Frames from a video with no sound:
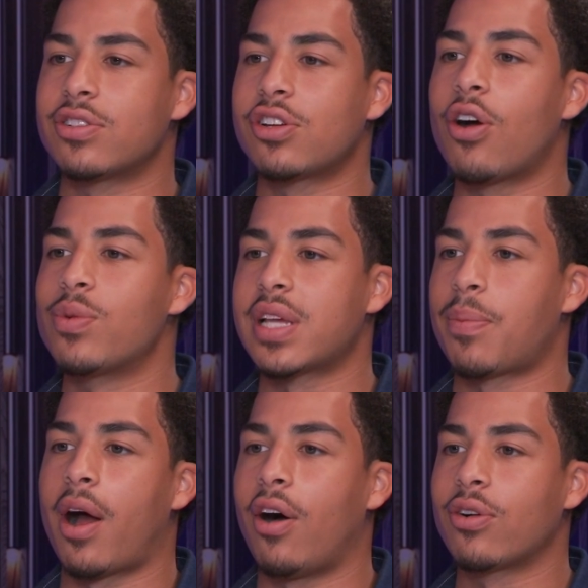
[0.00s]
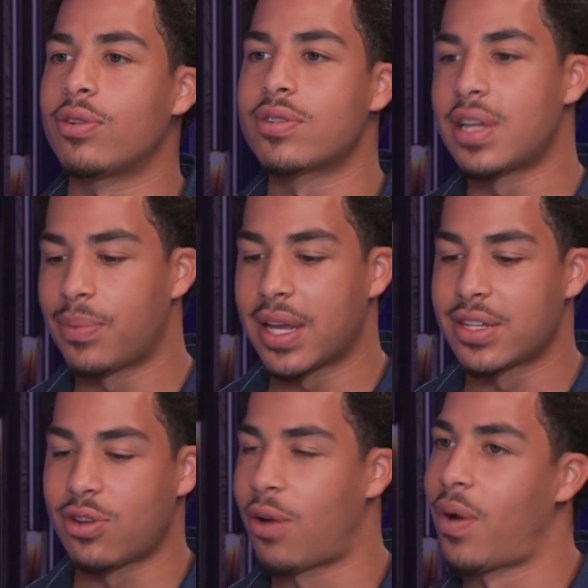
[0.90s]
the show was like my uncle or something,
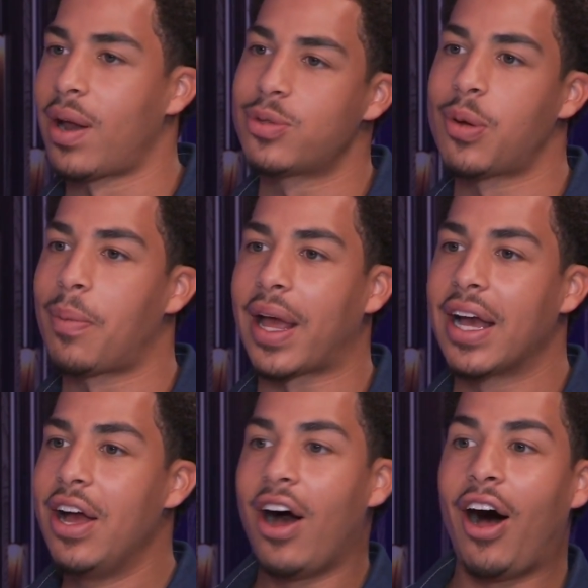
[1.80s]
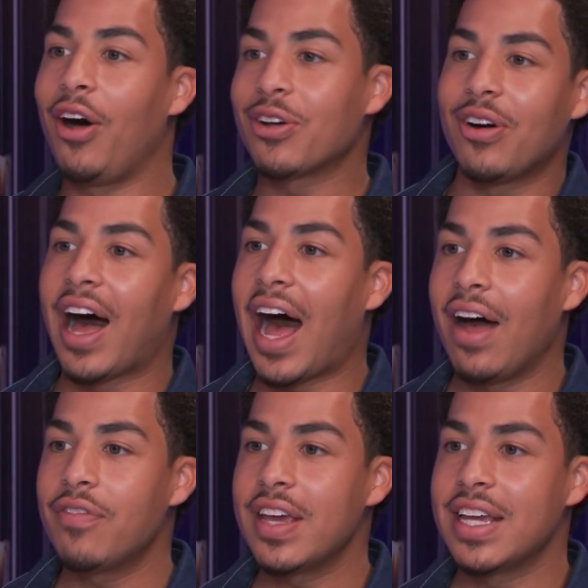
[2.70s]
and so I run up to him like, "Uncle
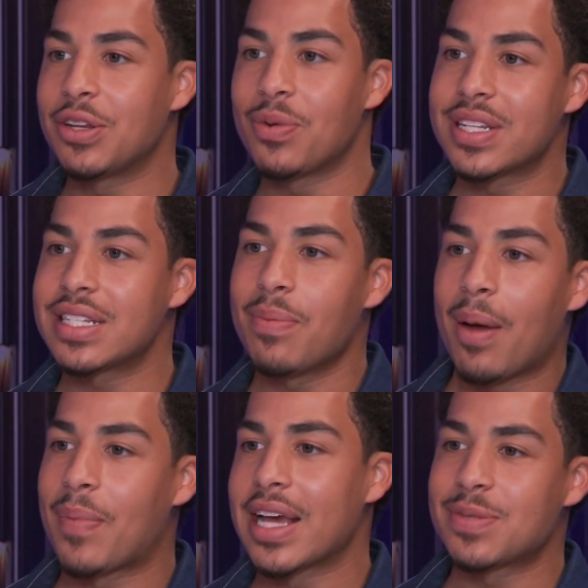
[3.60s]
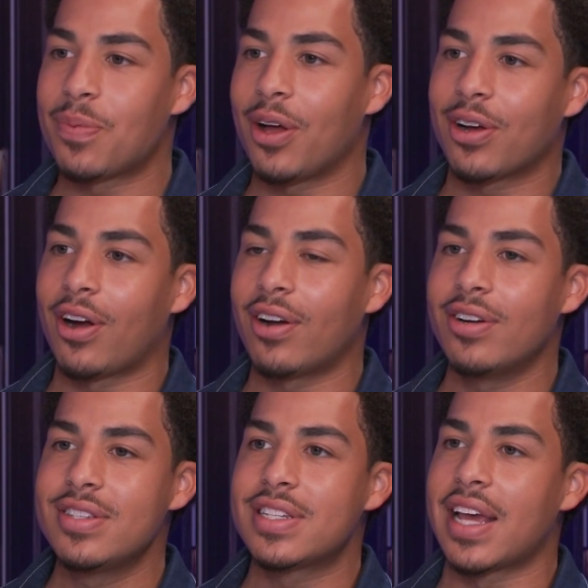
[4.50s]
Javi, do you want to see my baseball
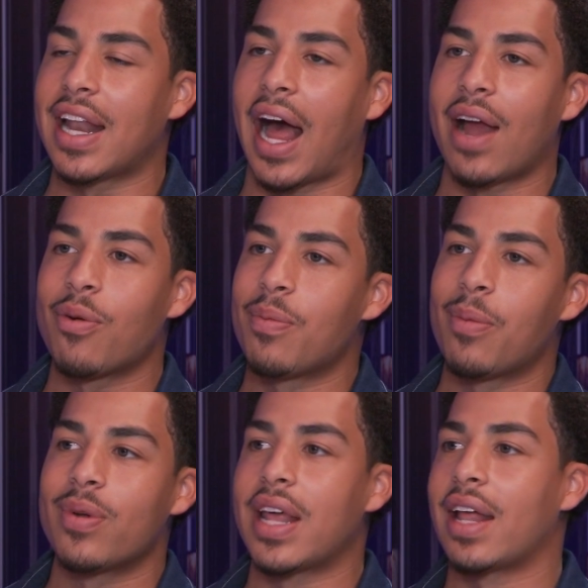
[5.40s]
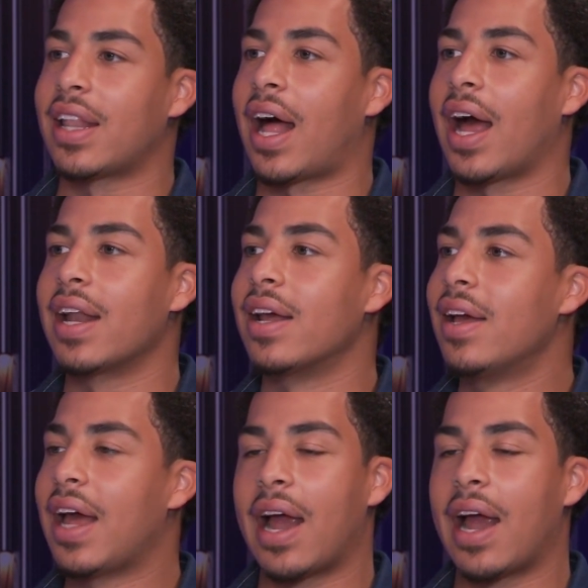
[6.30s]
cards?" And I remember that line.